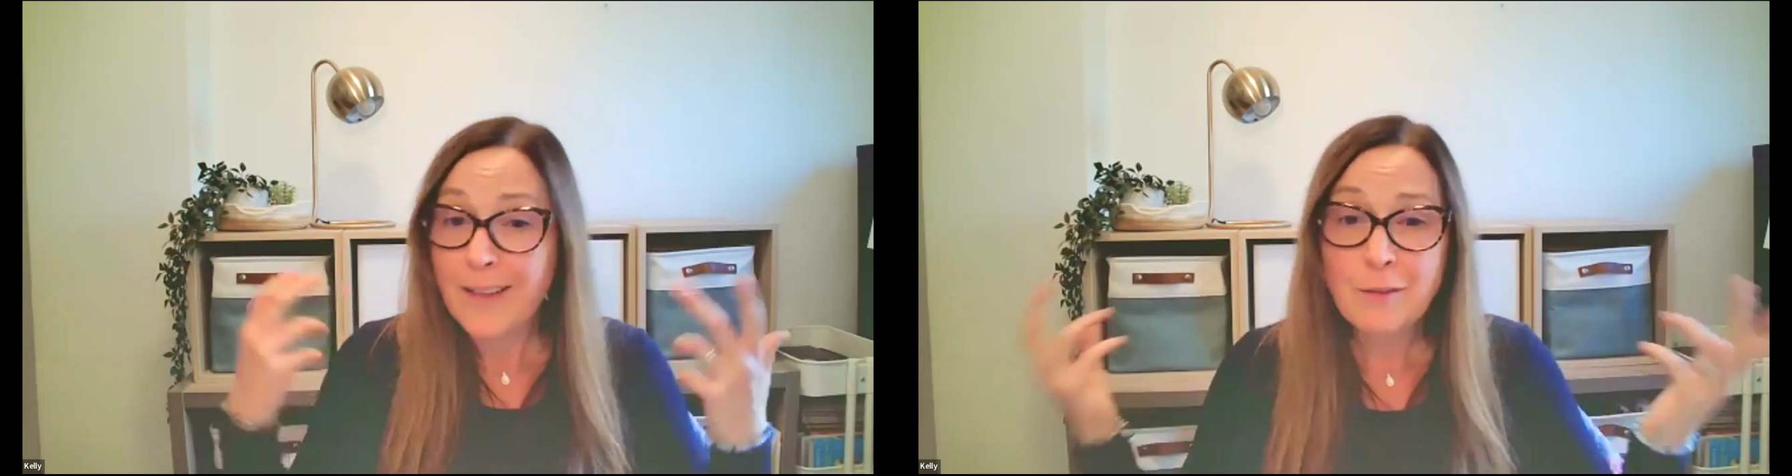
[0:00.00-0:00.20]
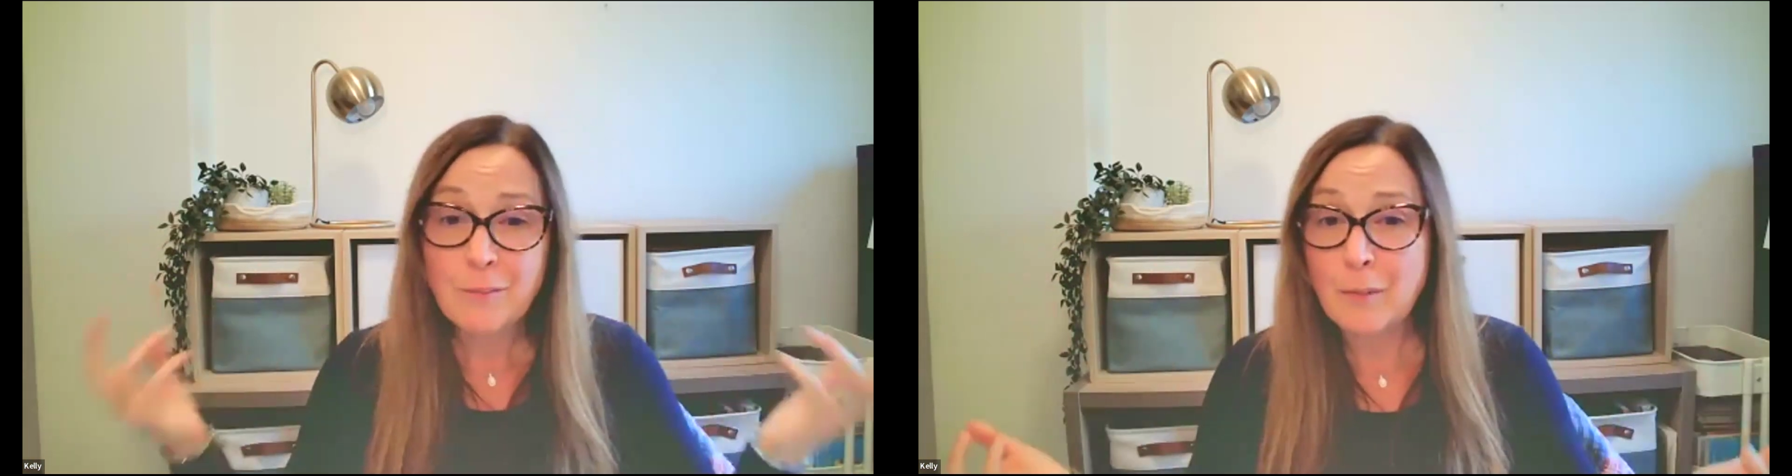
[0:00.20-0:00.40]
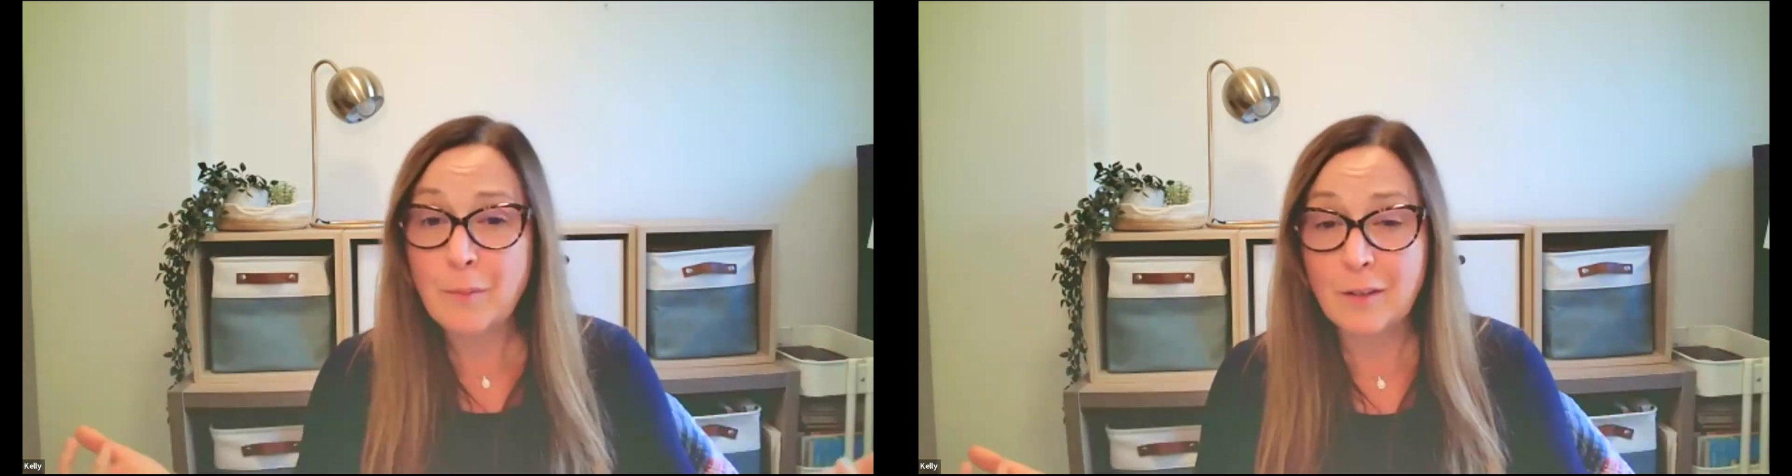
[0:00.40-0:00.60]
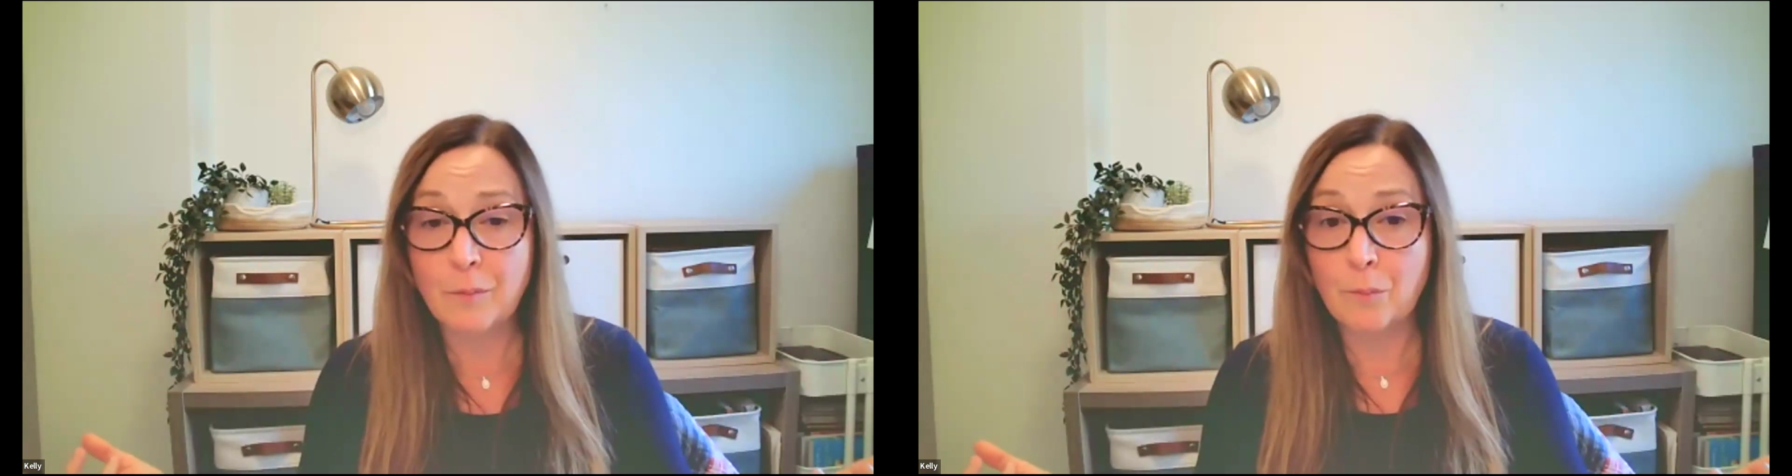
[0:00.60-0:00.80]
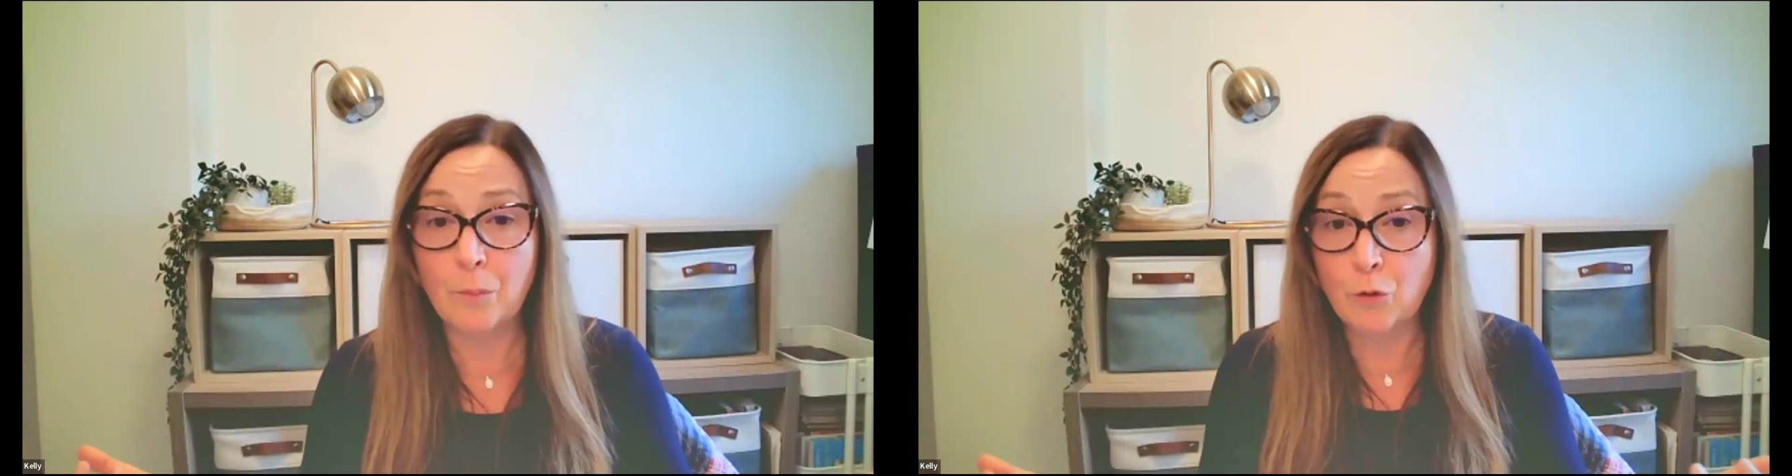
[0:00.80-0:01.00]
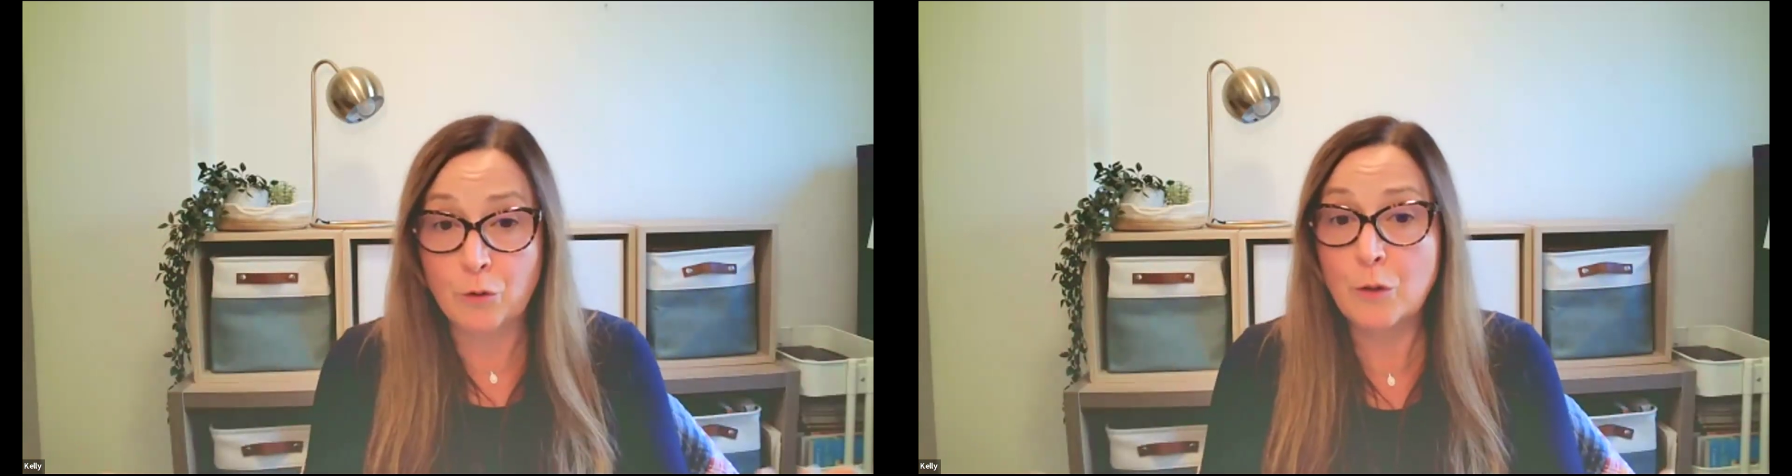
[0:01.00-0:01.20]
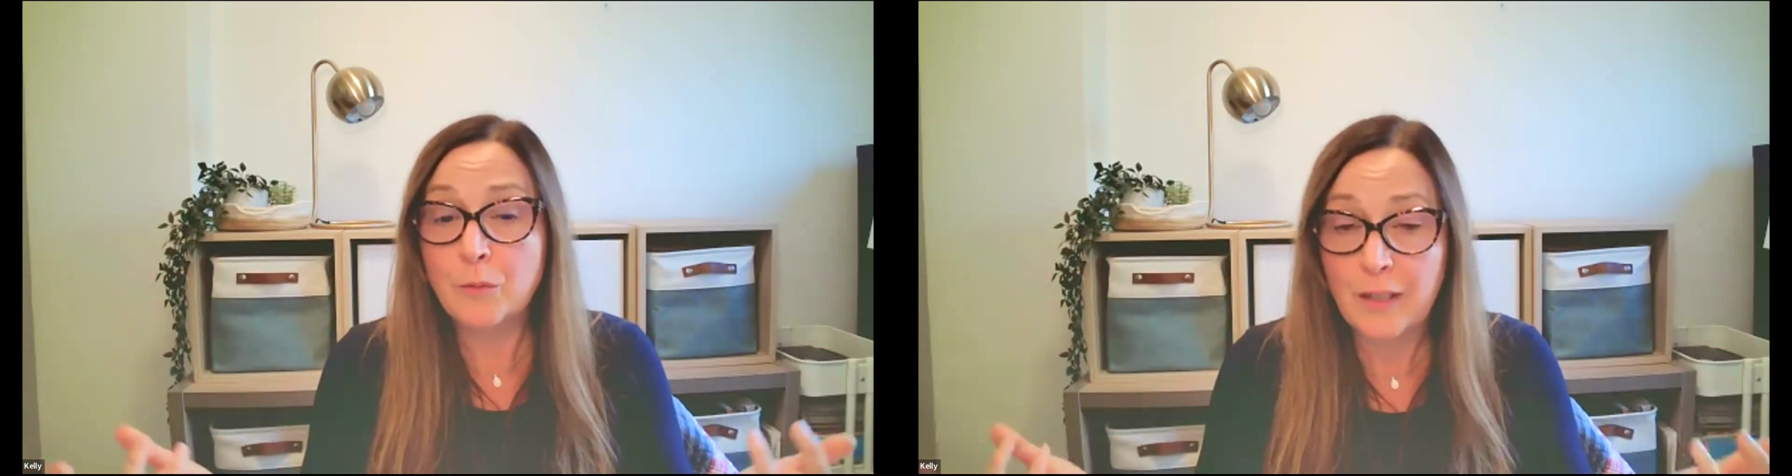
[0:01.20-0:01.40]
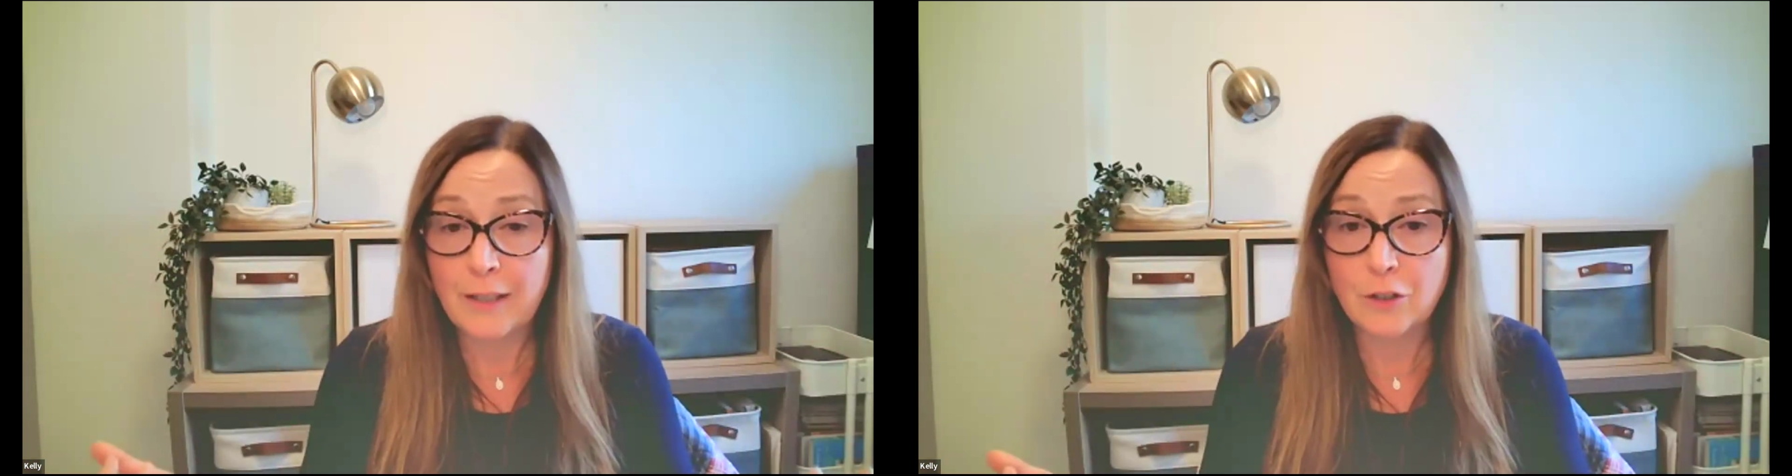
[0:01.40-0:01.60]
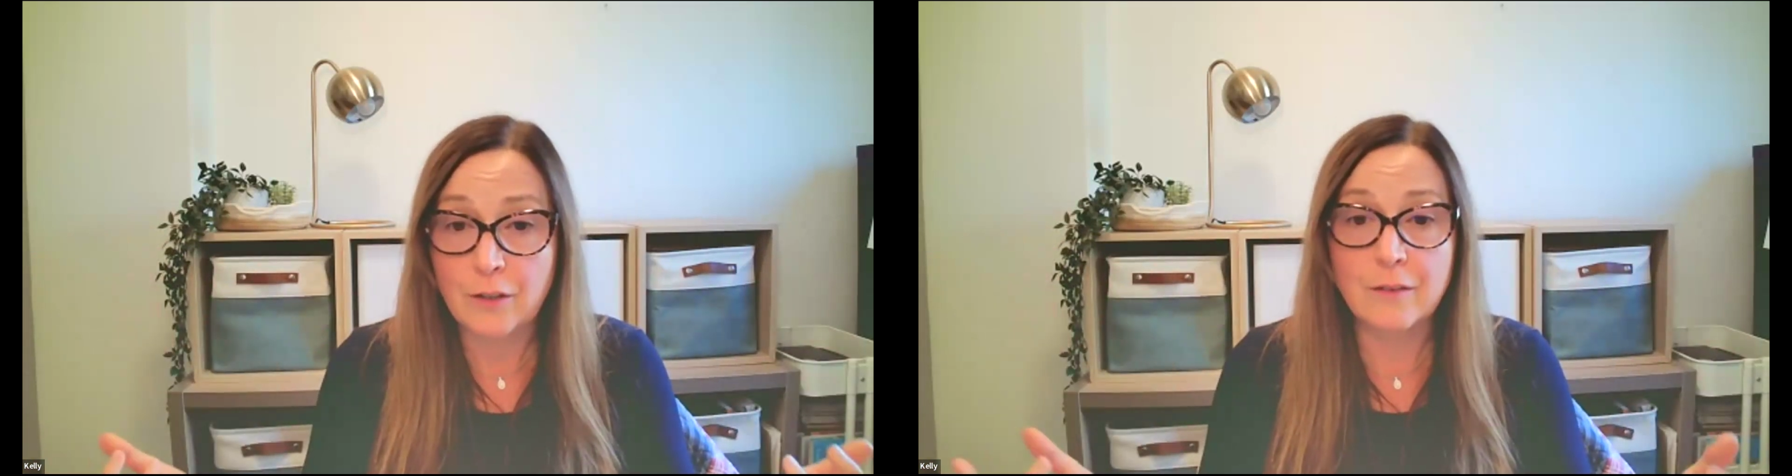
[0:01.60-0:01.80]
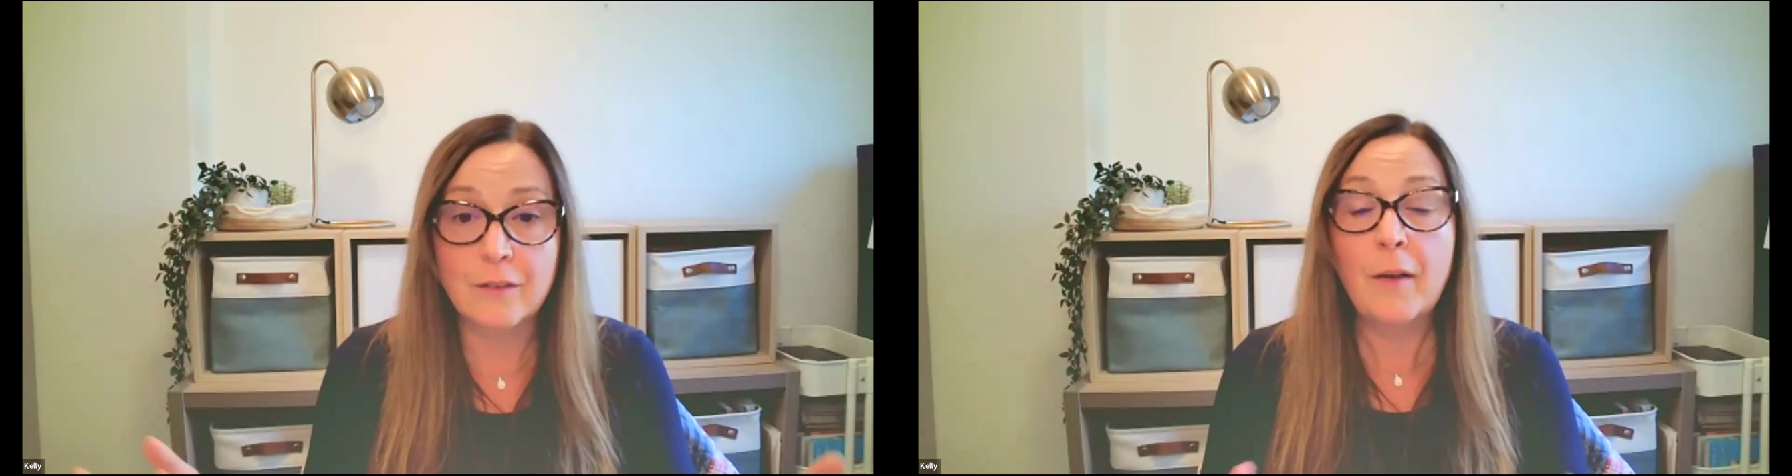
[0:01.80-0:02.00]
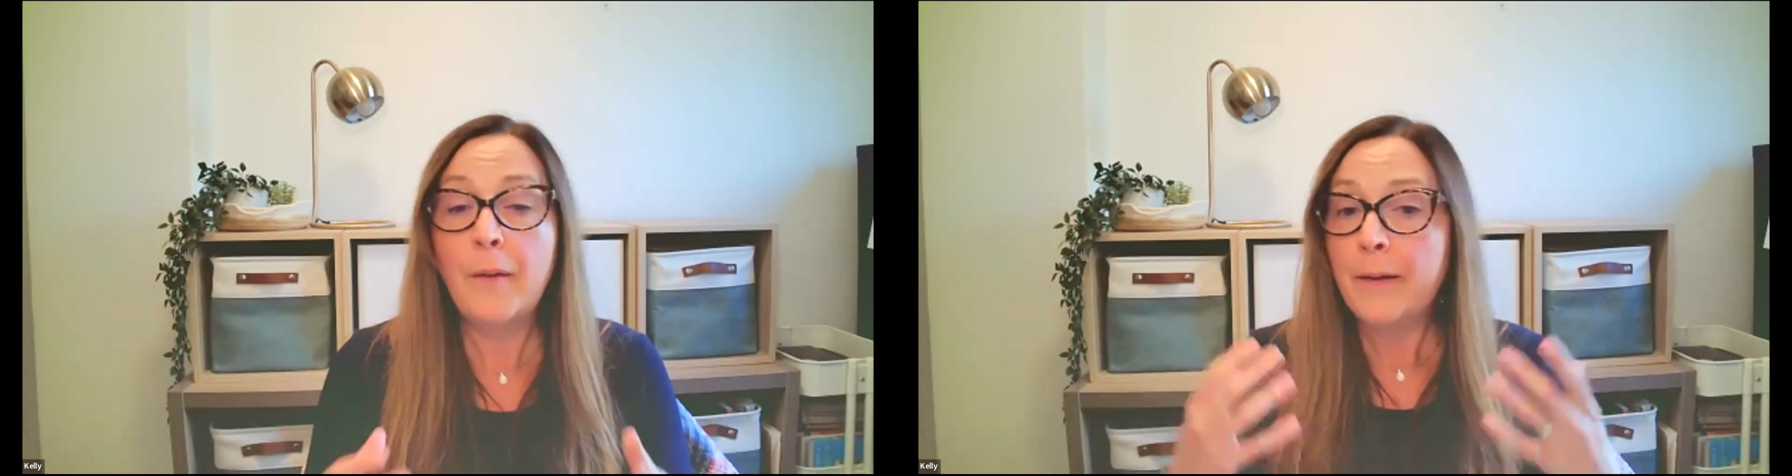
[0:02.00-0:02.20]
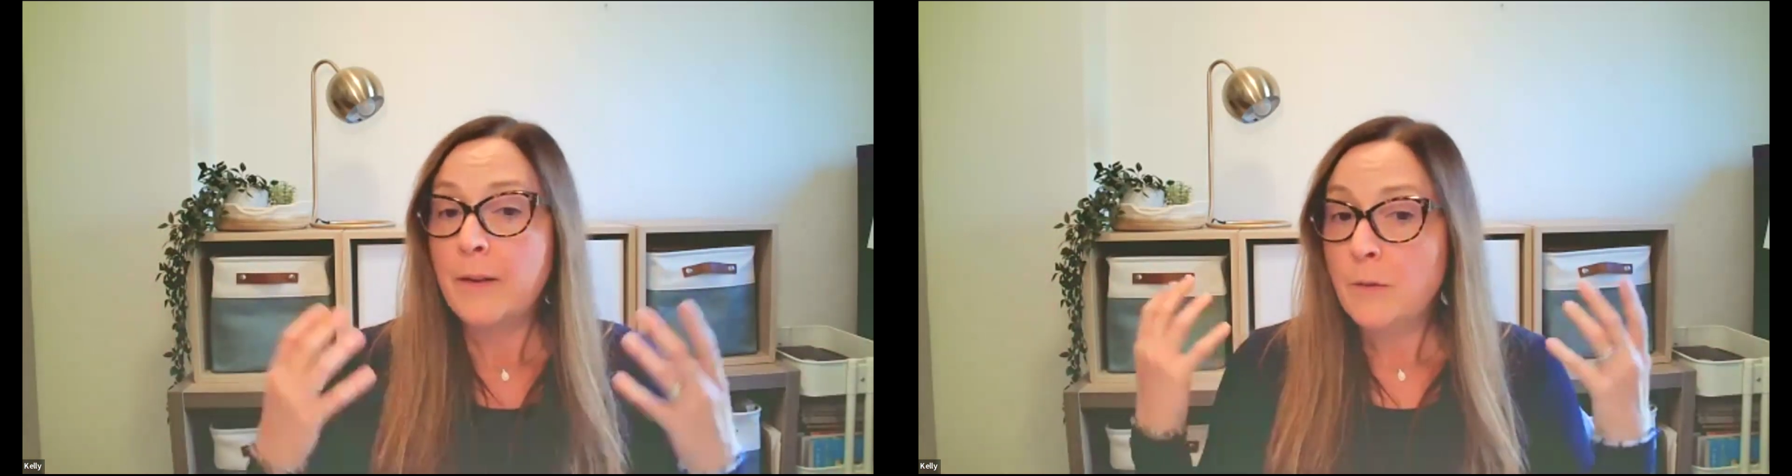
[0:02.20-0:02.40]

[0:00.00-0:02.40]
like maybe some group sessions,